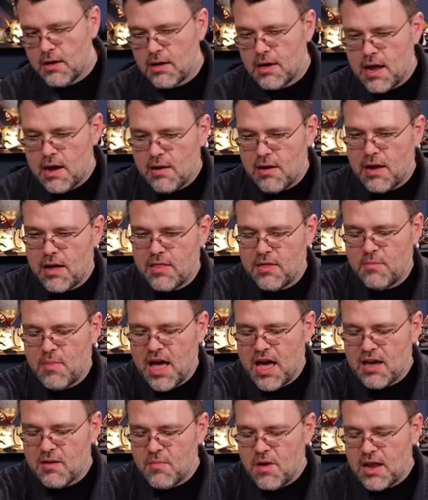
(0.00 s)
Now, at the
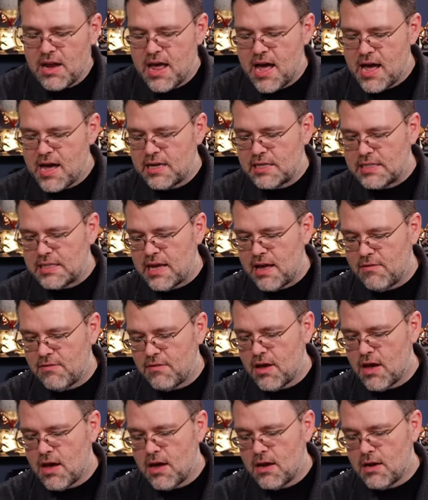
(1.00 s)
back of my NAS, I've
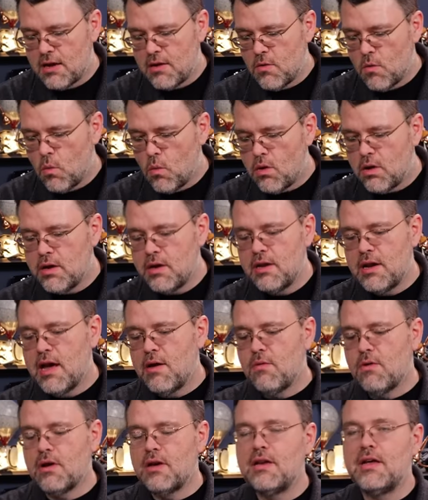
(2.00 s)
got one
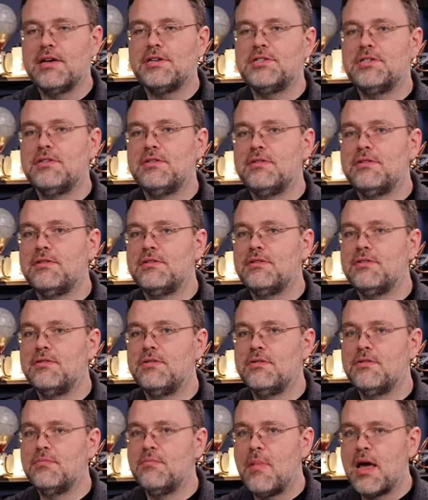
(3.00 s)
network connection
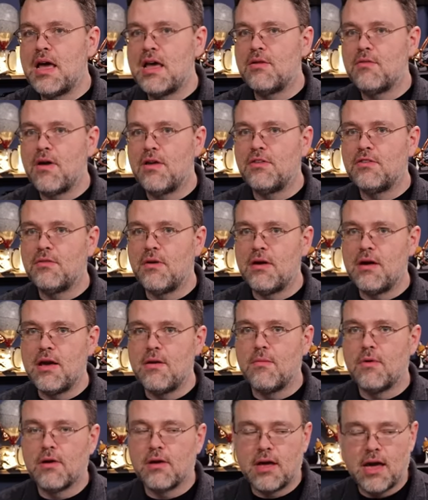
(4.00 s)
to the main rest of our
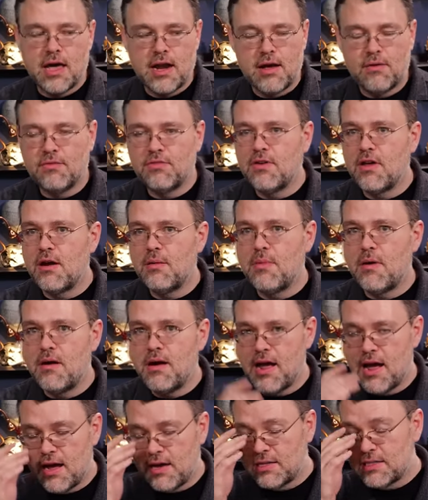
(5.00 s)
network, and I've set up our
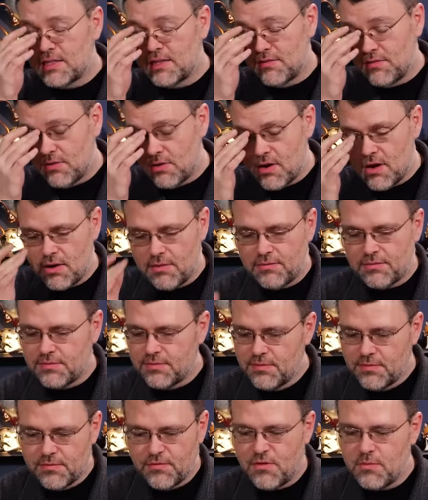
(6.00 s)
NAS. If you're not
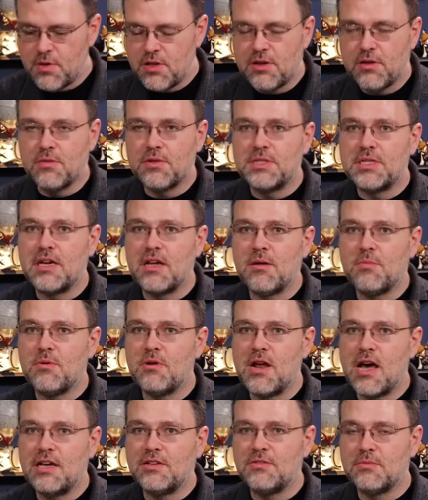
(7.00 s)
familiar with setting up
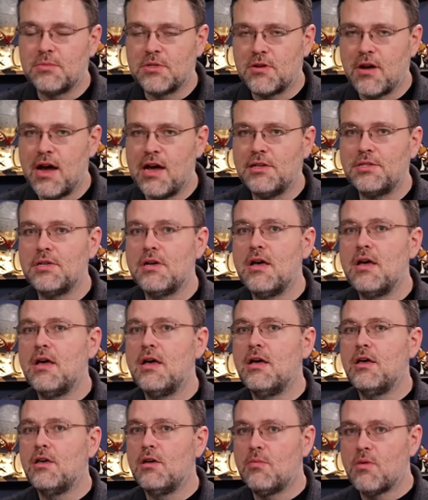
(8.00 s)
your NAS from scratch,
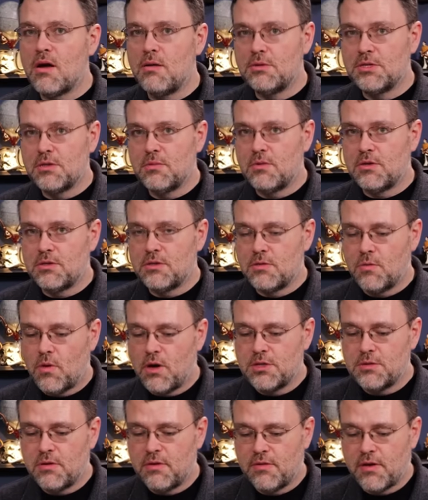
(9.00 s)
you probably should want,
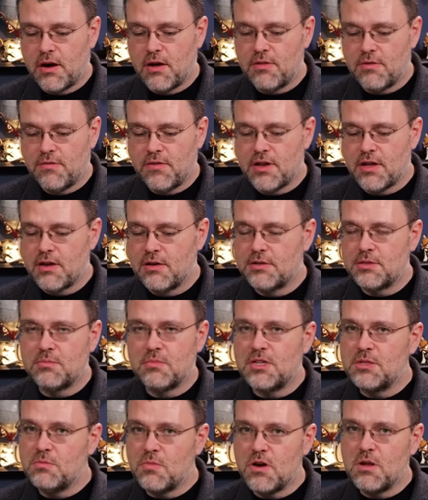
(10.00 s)
watch one of our other videos,
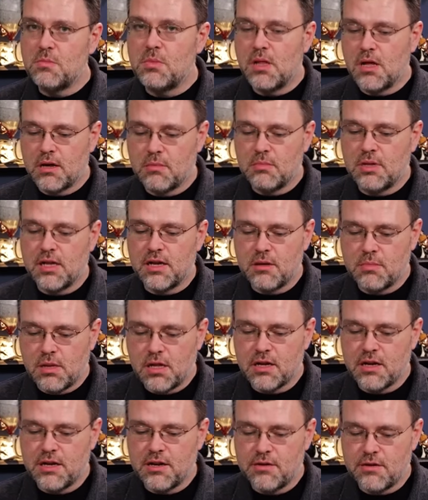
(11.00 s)
but it's pretty plug and play. You
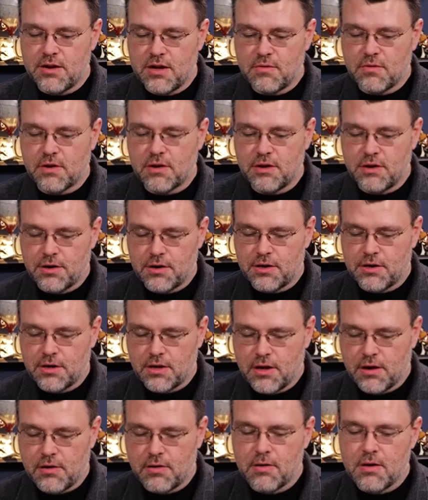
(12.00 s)
plug it into your network and you're good to
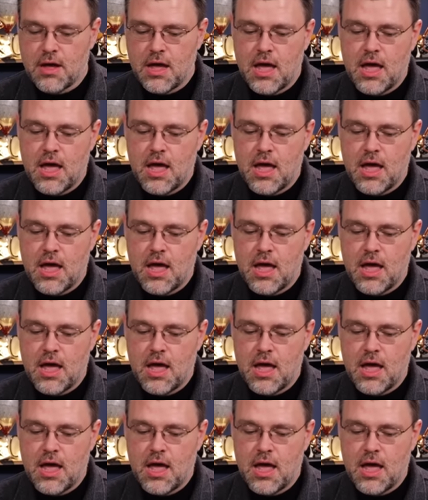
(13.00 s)
go.